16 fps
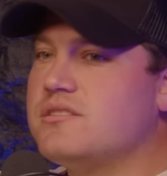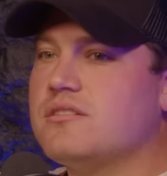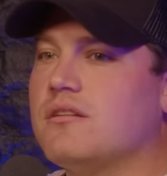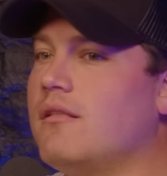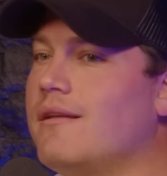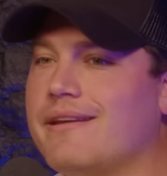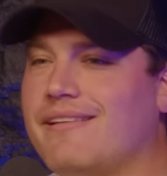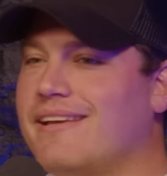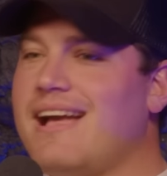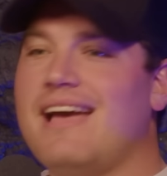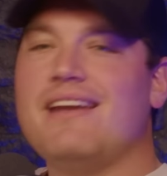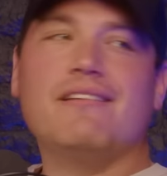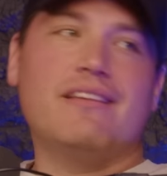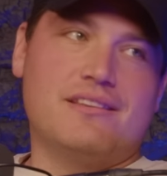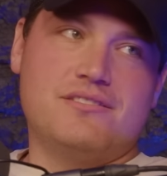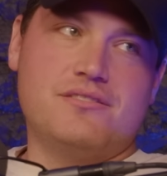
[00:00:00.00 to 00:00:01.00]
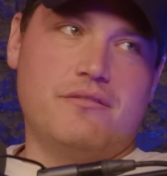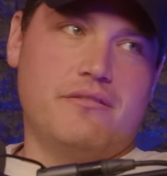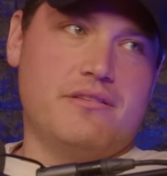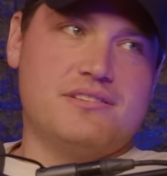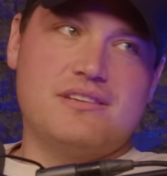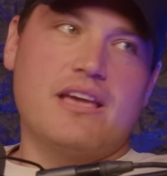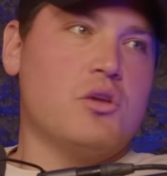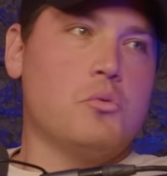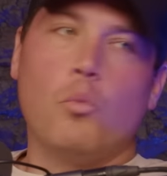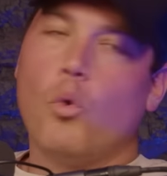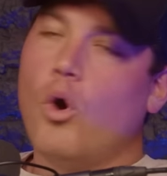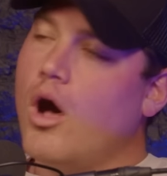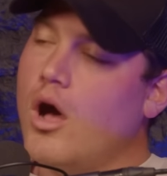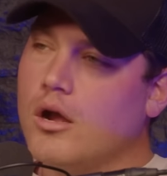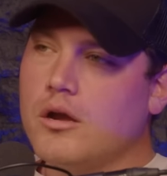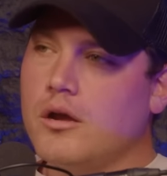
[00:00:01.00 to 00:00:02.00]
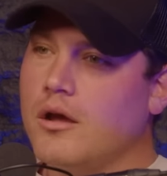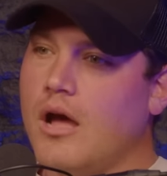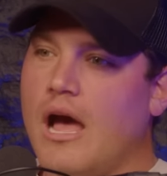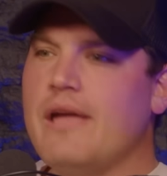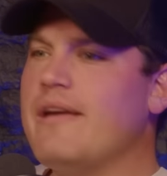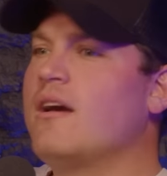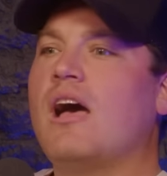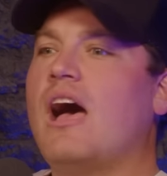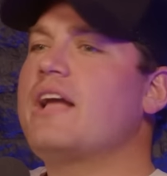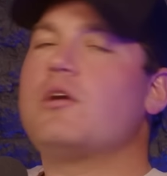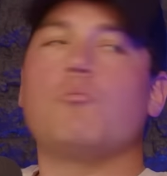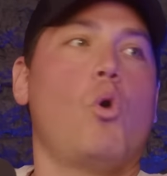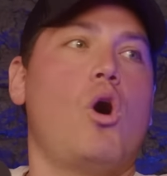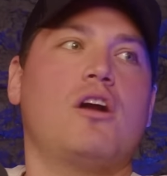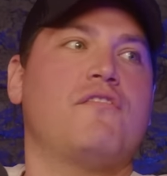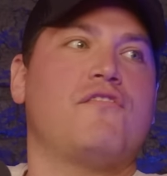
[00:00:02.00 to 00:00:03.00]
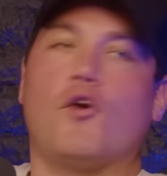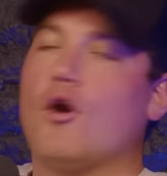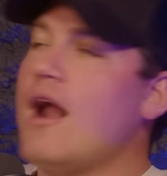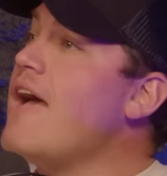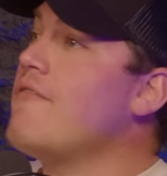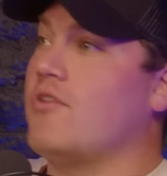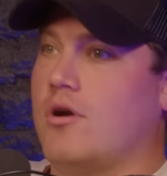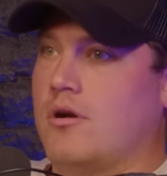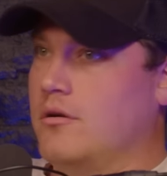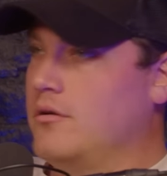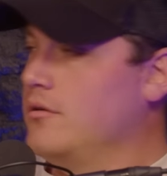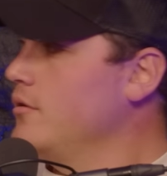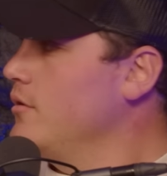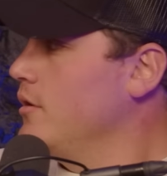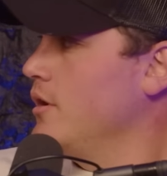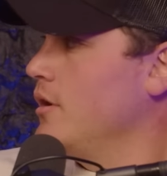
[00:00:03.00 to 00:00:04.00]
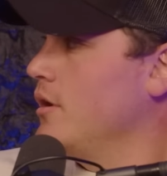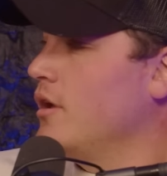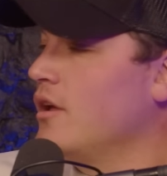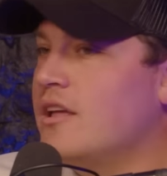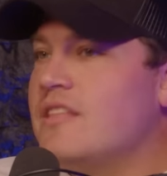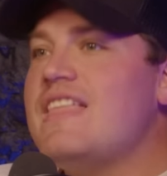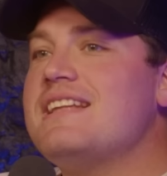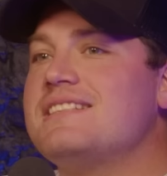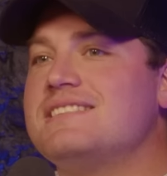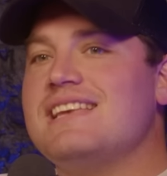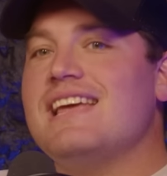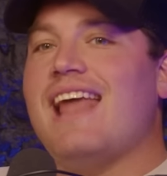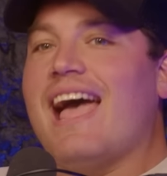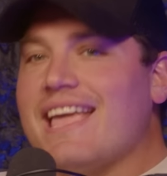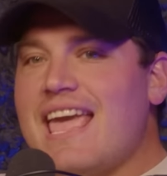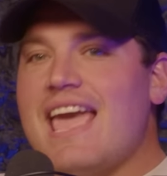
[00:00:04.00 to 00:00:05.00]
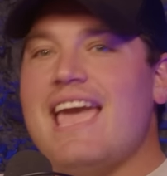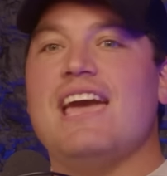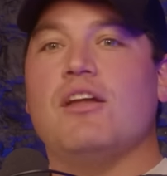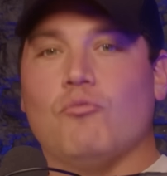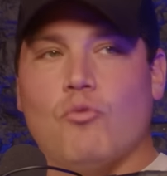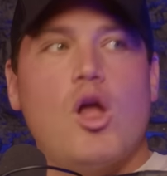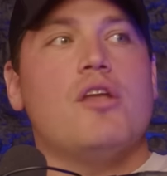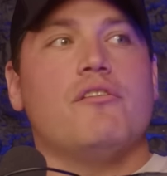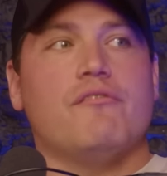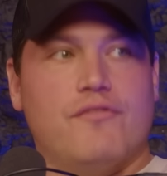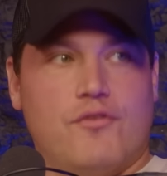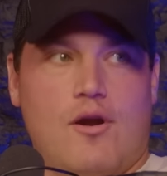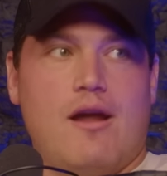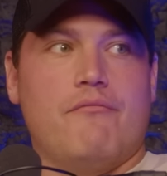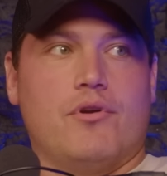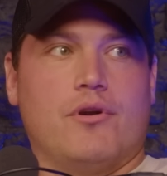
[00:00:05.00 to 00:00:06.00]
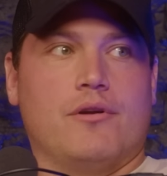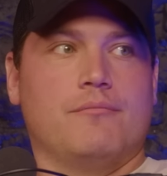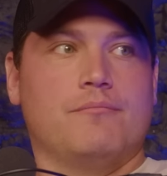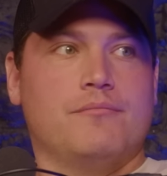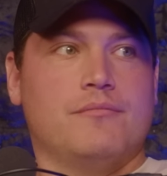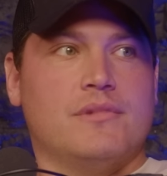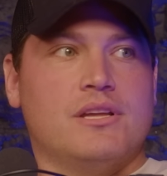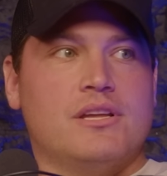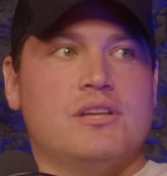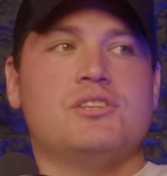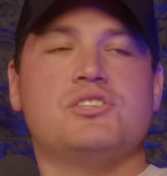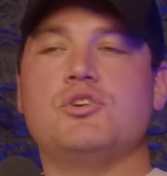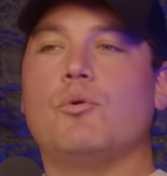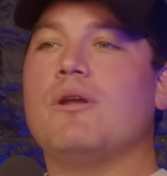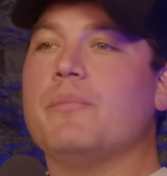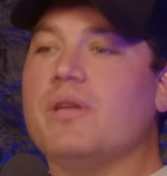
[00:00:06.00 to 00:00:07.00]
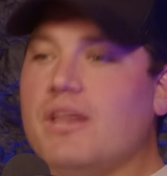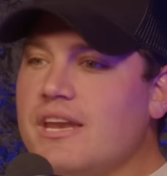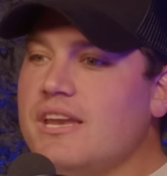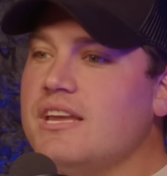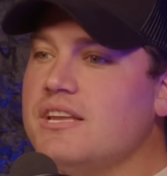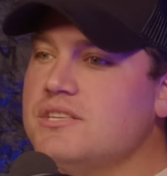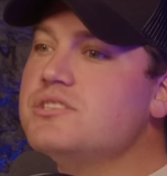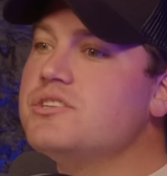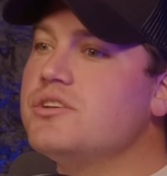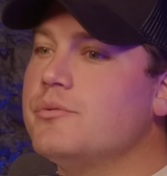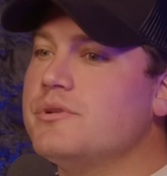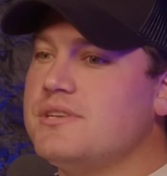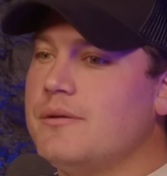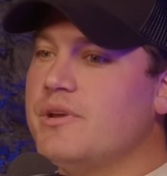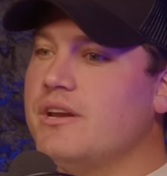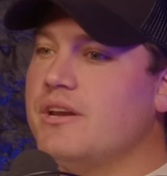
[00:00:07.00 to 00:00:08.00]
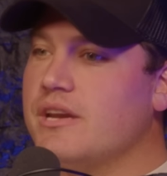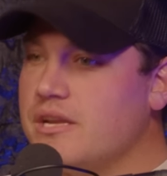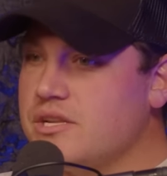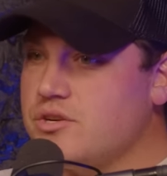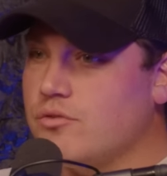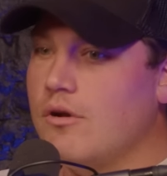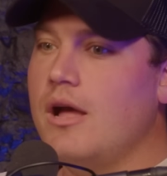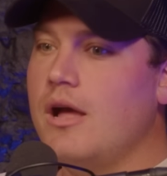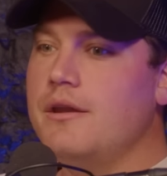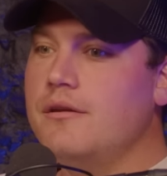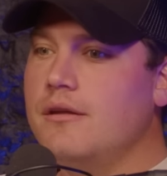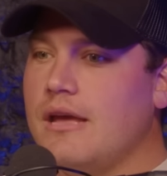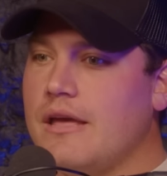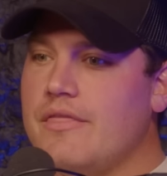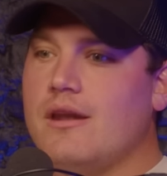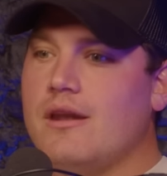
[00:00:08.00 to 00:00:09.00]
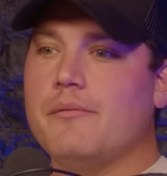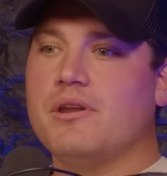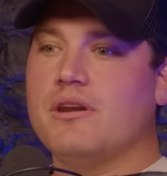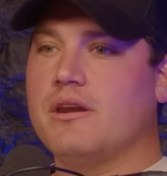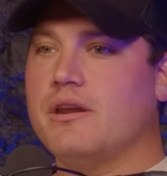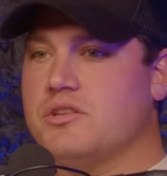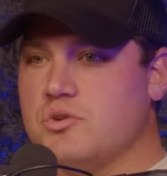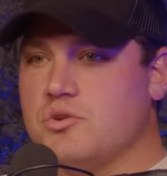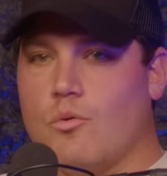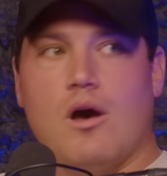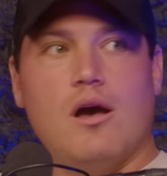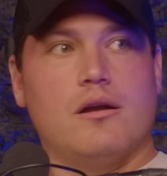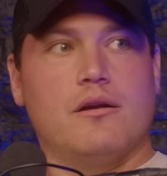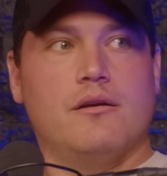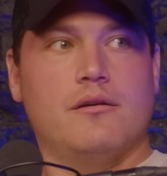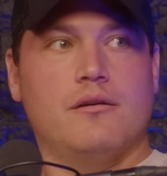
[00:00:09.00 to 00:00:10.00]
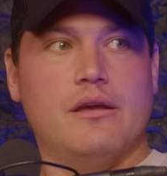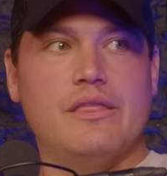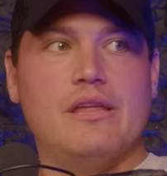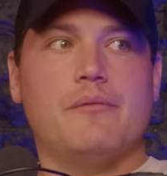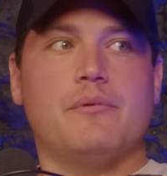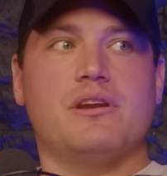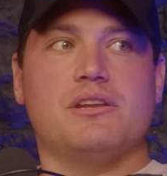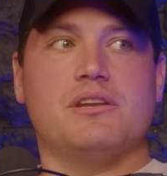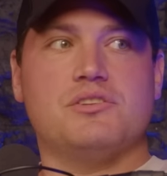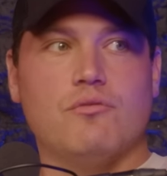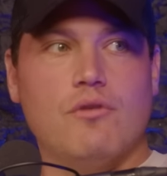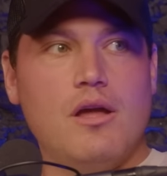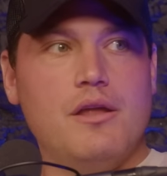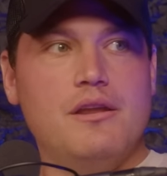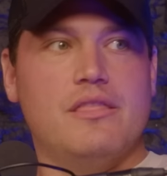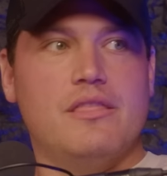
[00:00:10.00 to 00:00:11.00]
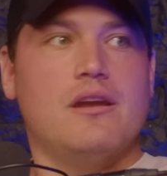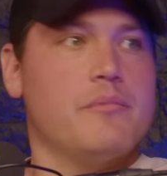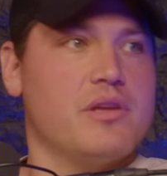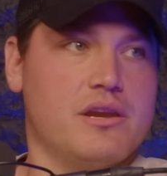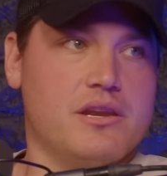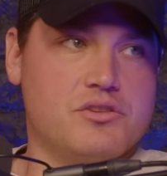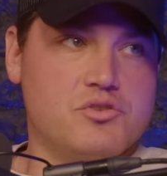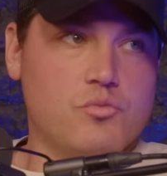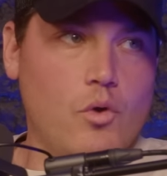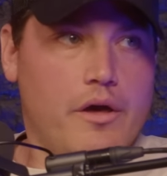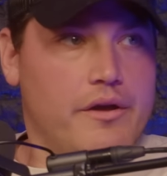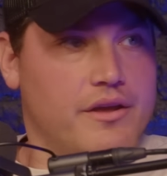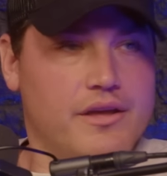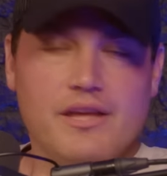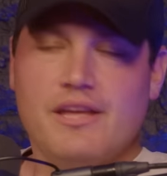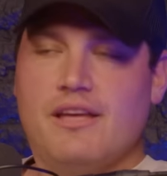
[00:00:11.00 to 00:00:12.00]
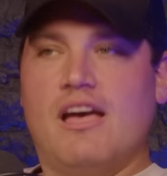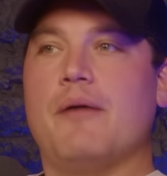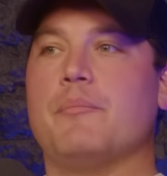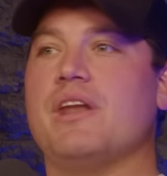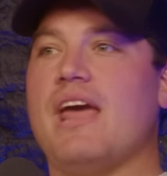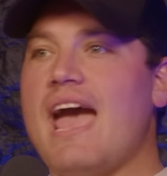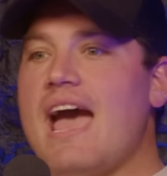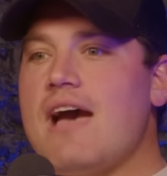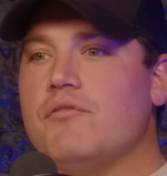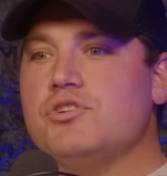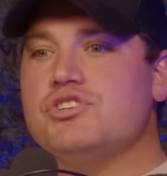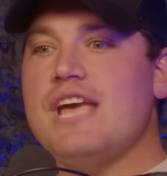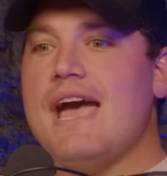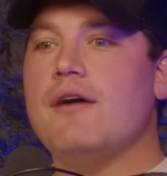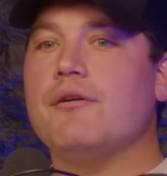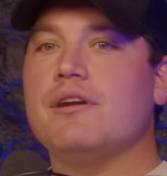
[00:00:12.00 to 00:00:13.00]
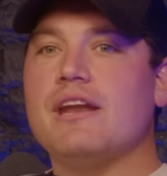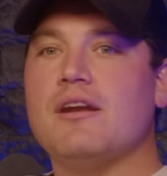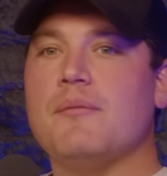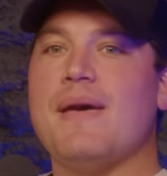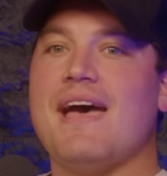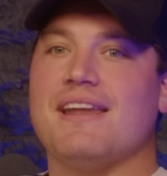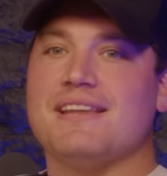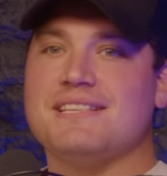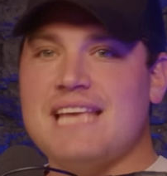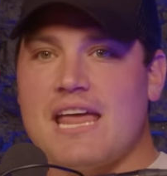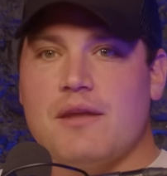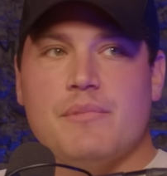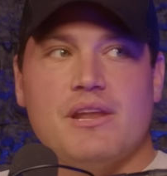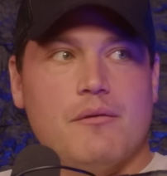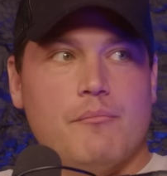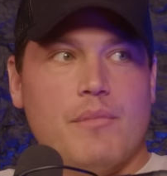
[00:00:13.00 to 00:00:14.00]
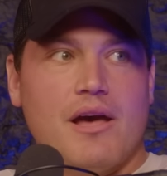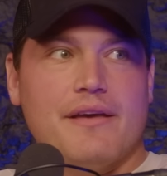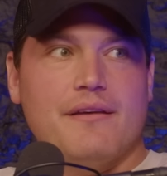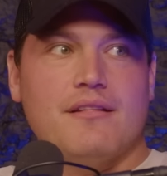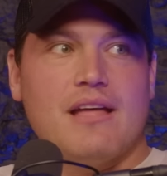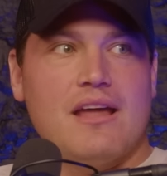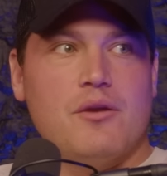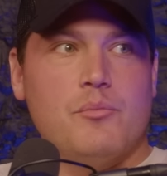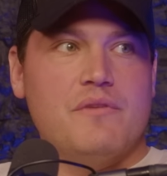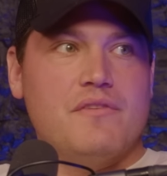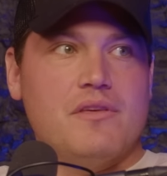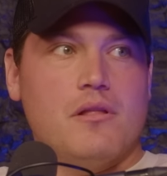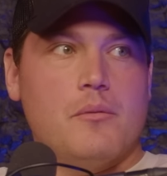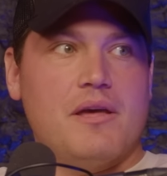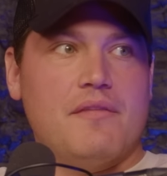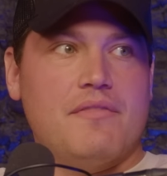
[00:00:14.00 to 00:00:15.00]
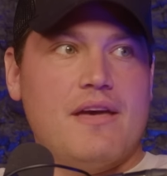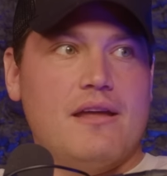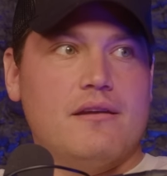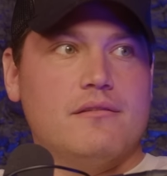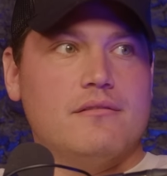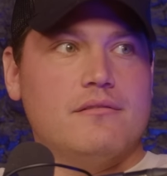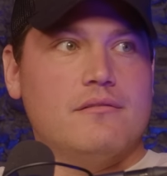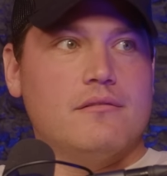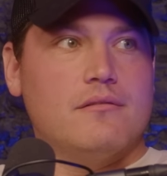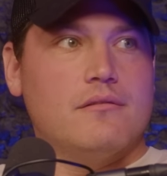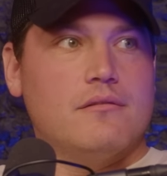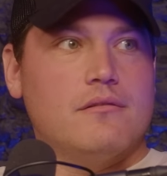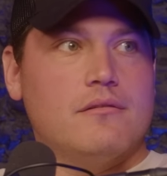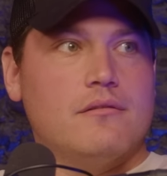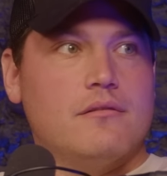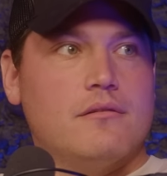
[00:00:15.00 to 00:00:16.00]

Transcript: to Claudia, like, I don't need to do this. I can walk. I, I can walk forever. Yeah. That said, I can't run forever. Yeah. Sure. So what I'm going to need to do is I'm going to need to run, and then I'm going to need to walk, and then I'm going to need to run, and then I'm going to need to walk. I'm going to average out at about a 10 minute mile. How do we feel about that? I think